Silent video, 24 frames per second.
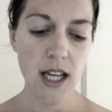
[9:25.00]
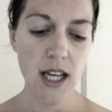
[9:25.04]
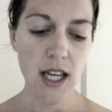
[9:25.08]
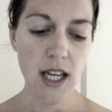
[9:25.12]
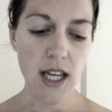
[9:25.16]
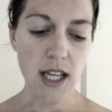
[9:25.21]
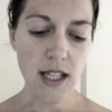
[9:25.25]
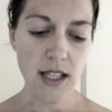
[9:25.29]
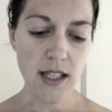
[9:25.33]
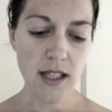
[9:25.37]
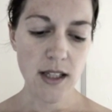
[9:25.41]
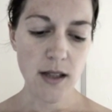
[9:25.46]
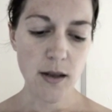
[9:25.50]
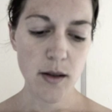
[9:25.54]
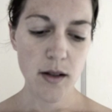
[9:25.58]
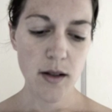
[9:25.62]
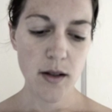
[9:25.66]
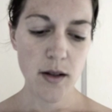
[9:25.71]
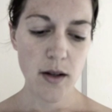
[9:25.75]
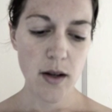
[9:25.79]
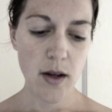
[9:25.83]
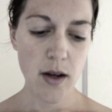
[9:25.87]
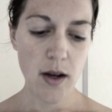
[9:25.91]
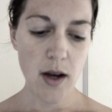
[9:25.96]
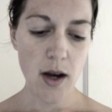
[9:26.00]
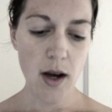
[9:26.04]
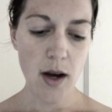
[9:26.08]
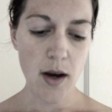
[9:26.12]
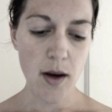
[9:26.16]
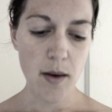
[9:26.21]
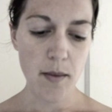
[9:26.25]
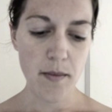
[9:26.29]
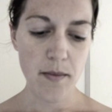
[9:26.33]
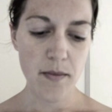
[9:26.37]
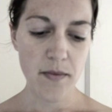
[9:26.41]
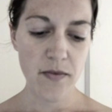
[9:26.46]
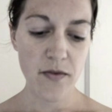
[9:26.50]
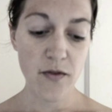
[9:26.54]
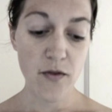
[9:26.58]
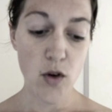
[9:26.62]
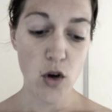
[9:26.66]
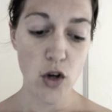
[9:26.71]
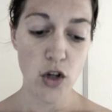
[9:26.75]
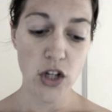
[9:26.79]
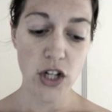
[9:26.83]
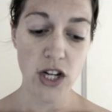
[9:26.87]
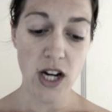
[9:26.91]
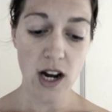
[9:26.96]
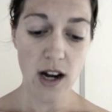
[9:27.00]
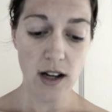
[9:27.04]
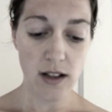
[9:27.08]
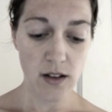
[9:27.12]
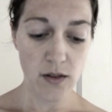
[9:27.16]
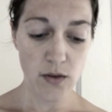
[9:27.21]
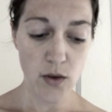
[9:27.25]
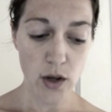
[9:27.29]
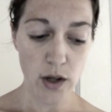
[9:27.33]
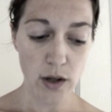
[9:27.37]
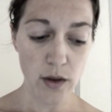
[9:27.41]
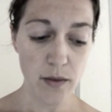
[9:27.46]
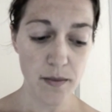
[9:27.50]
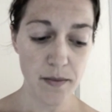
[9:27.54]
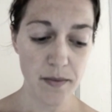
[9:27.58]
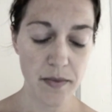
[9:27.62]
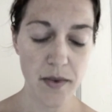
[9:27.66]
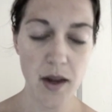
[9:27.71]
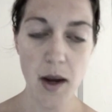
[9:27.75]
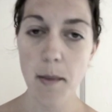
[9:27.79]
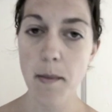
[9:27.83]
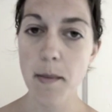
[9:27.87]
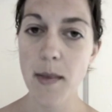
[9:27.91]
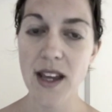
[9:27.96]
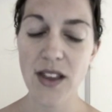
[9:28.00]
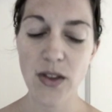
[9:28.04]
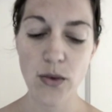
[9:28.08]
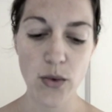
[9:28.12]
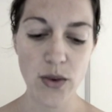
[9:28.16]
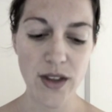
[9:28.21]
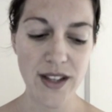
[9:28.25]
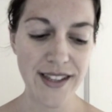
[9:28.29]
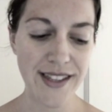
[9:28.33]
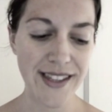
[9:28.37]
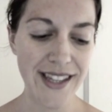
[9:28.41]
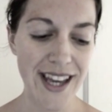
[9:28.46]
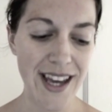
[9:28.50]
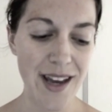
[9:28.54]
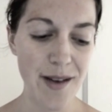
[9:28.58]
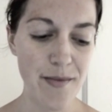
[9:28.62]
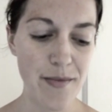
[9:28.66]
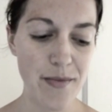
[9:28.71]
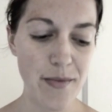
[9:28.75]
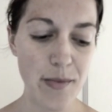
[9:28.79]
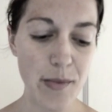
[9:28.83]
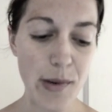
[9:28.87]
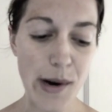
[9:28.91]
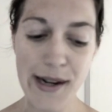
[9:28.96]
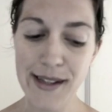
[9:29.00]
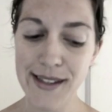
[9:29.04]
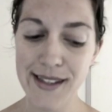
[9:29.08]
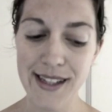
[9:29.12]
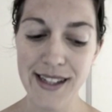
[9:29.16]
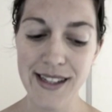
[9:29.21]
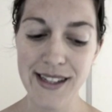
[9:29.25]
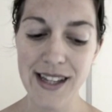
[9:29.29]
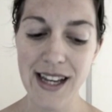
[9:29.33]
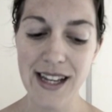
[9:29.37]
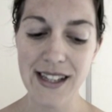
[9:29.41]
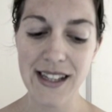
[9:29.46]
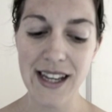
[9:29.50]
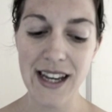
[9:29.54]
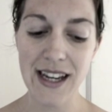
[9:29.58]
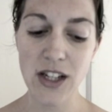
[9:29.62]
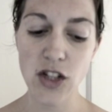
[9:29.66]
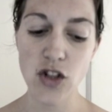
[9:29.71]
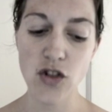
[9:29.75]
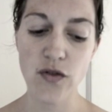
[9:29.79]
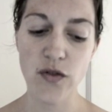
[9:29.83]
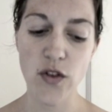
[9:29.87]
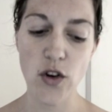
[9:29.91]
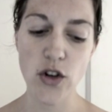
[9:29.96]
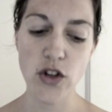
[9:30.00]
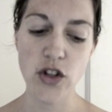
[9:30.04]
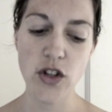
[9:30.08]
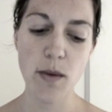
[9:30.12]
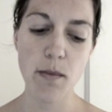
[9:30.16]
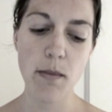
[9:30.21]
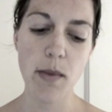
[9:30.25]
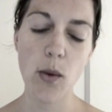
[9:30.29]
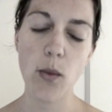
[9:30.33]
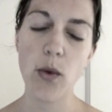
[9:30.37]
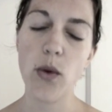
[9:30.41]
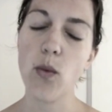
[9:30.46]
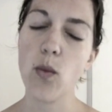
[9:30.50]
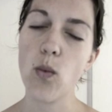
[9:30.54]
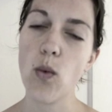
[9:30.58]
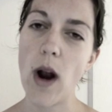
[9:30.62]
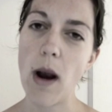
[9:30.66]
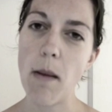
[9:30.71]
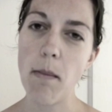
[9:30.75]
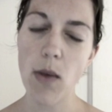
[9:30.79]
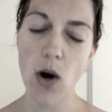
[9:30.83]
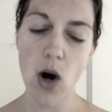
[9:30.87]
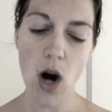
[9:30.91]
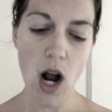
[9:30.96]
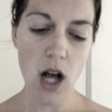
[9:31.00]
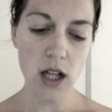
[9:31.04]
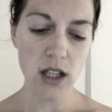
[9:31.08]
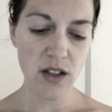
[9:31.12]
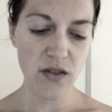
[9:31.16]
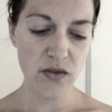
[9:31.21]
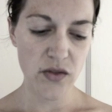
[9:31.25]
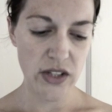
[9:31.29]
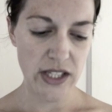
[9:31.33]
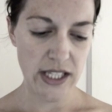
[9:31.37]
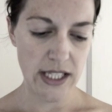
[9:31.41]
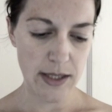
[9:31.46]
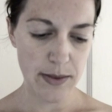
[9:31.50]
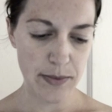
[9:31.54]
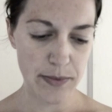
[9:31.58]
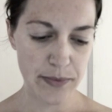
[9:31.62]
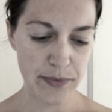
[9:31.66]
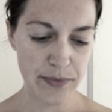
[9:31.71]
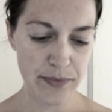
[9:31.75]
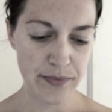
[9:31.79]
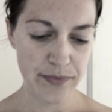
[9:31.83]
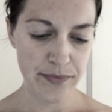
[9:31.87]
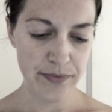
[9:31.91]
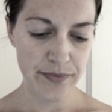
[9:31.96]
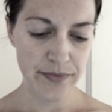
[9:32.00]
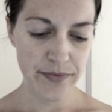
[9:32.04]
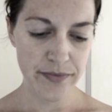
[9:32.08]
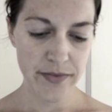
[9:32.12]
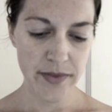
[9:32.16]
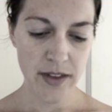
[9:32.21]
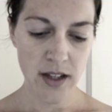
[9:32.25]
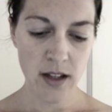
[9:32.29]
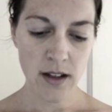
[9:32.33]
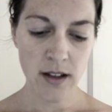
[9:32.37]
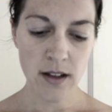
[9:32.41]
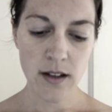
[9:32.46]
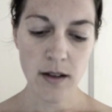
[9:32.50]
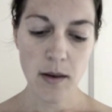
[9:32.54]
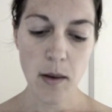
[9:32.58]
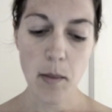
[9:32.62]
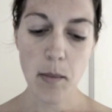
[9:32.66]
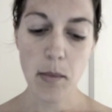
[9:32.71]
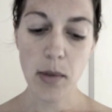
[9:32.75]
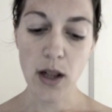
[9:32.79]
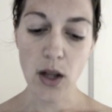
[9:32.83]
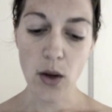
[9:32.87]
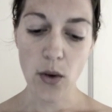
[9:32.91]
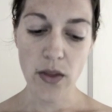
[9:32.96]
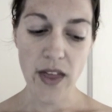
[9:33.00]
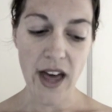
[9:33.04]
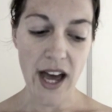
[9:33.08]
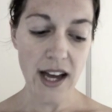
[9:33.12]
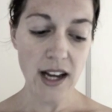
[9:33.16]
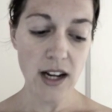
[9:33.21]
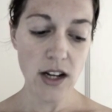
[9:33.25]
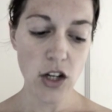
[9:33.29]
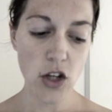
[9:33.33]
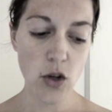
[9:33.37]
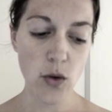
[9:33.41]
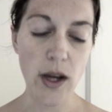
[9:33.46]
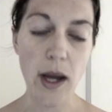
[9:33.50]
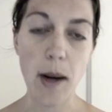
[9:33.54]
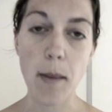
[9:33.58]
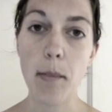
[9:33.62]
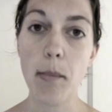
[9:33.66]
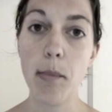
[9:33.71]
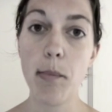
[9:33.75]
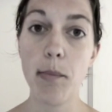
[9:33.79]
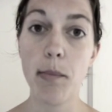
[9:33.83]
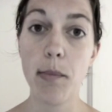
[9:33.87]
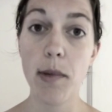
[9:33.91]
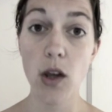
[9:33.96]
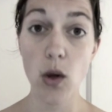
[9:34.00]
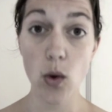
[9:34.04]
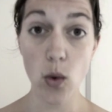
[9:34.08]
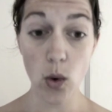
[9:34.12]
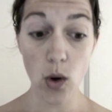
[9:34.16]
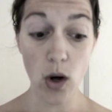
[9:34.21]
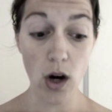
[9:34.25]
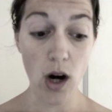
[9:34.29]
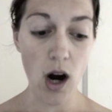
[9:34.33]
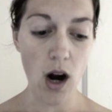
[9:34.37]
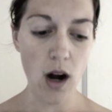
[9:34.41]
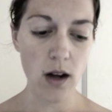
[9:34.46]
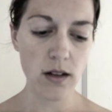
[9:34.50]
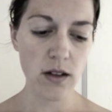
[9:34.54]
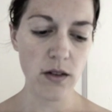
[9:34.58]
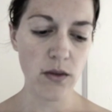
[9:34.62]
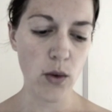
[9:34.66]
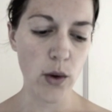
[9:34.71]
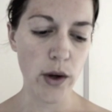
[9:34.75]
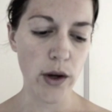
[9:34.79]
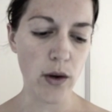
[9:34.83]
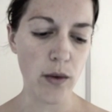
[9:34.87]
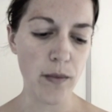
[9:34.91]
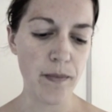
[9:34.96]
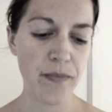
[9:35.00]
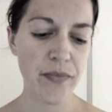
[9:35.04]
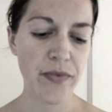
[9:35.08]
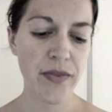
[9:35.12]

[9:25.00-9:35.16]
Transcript: is virgin olive oil made through the same process as extra virgin but with riper olives. Below that, you get pure olive oil,